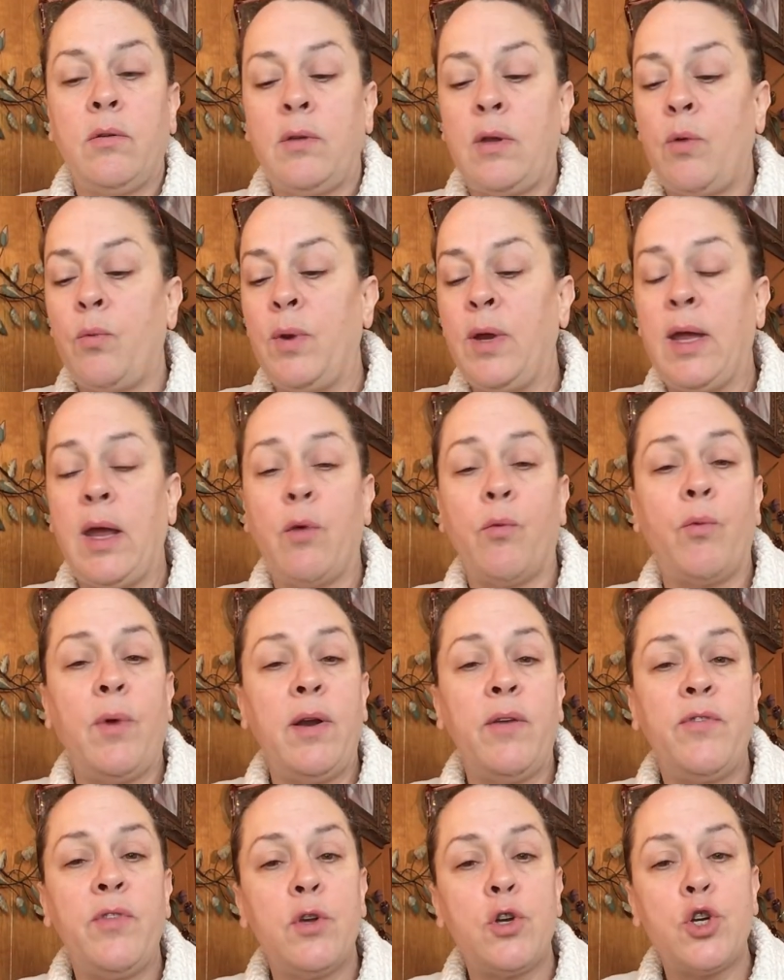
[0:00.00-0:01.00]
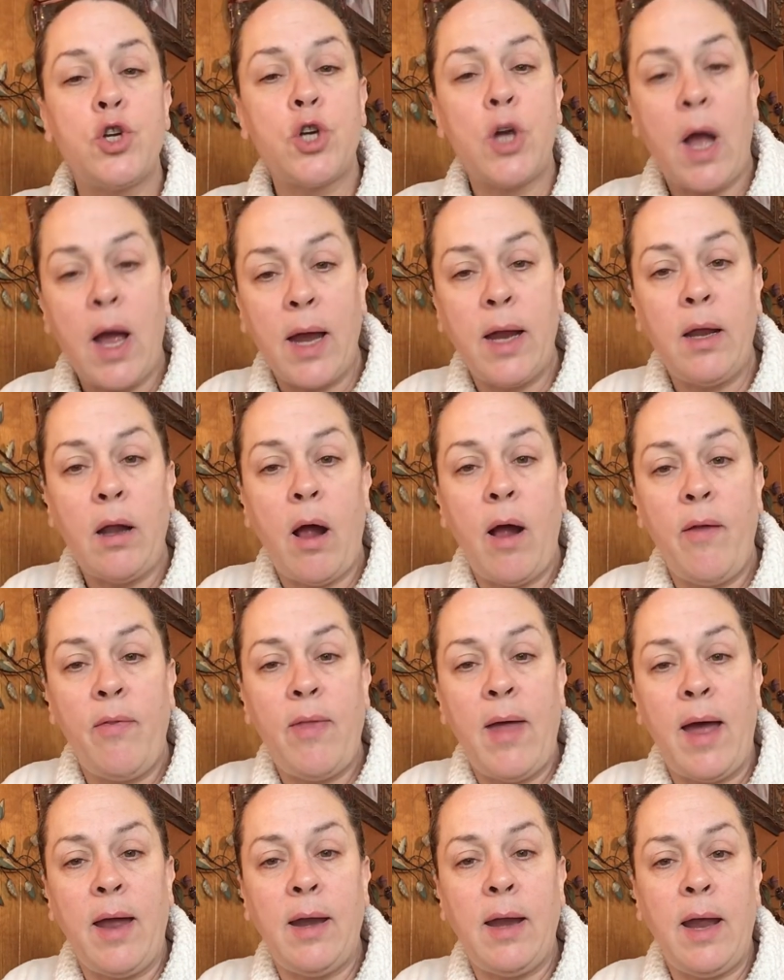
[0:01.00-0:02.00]
then we get rid of the shine on
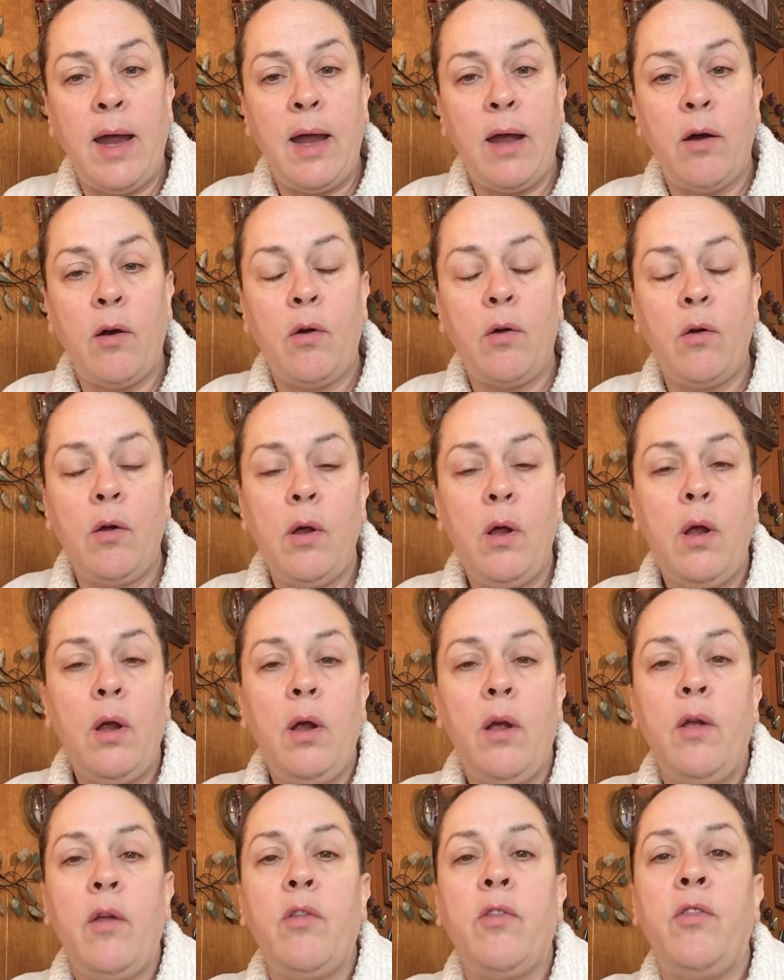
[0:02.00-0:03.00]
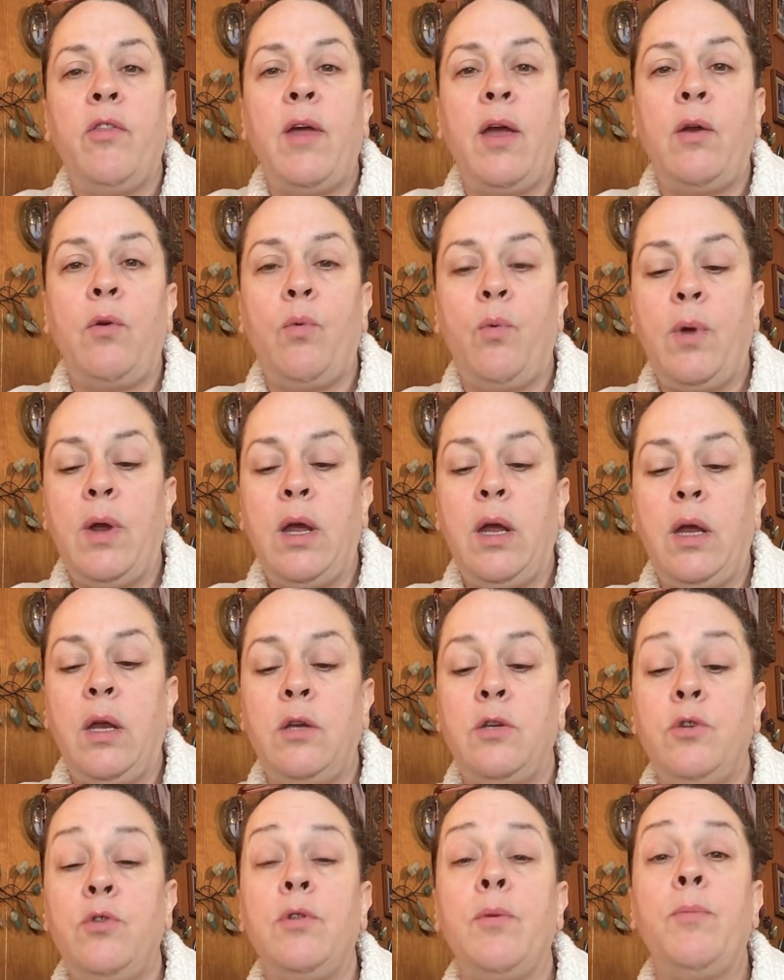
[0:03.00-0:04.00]
that nail, then we
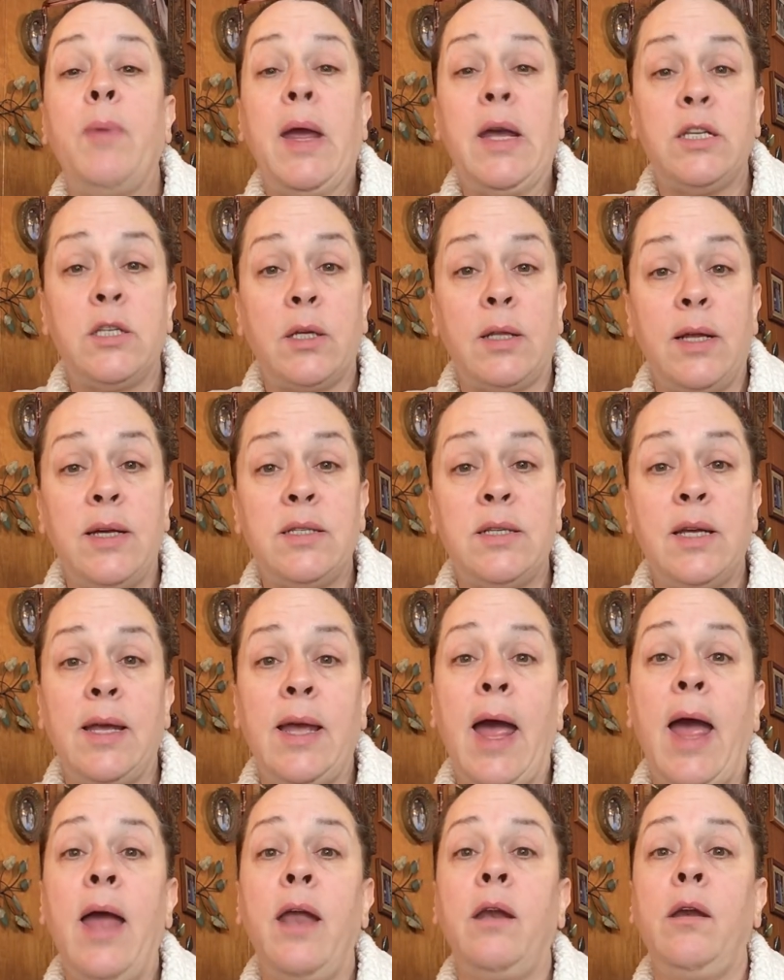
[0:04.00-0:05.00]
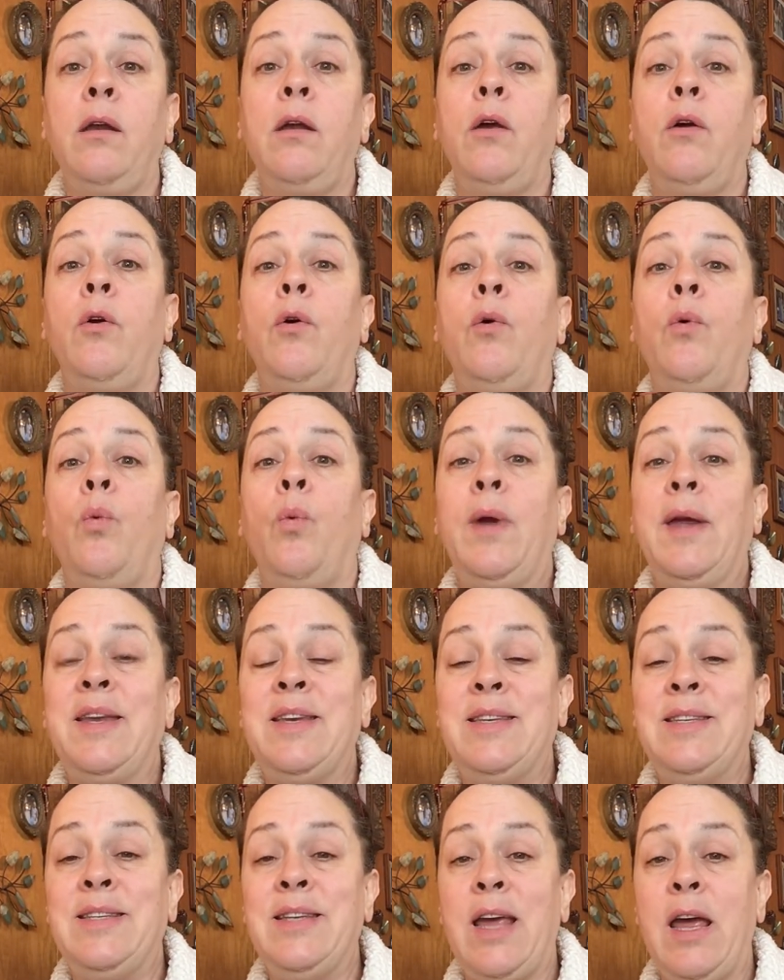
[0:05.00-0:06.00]
do the base glaze again, we
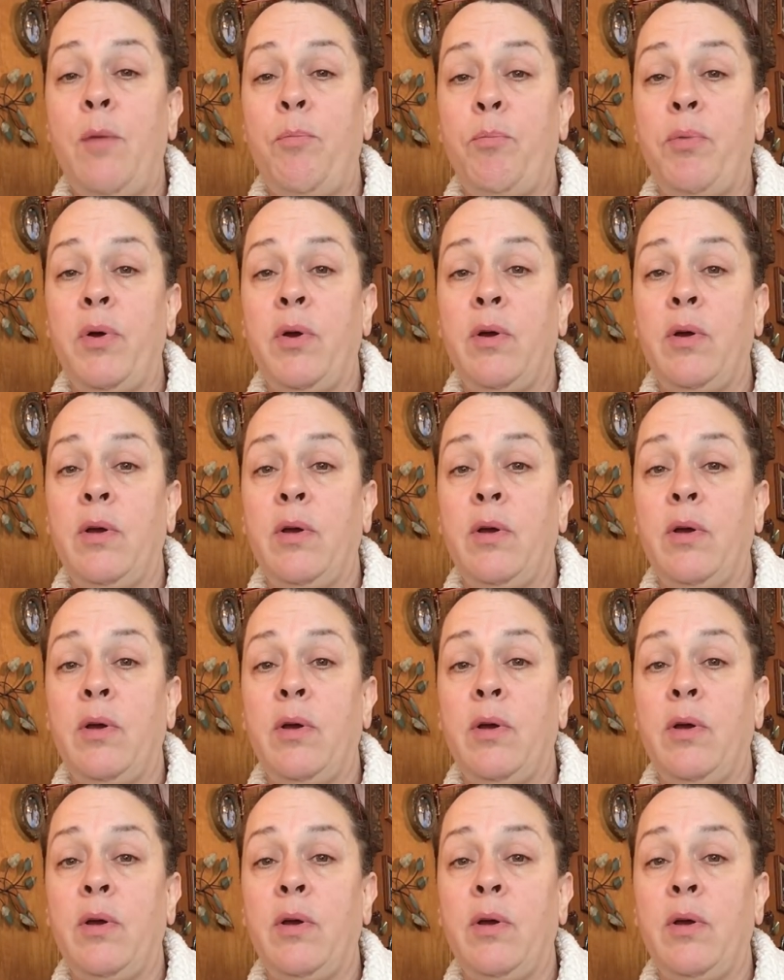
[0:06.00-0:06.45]
dip.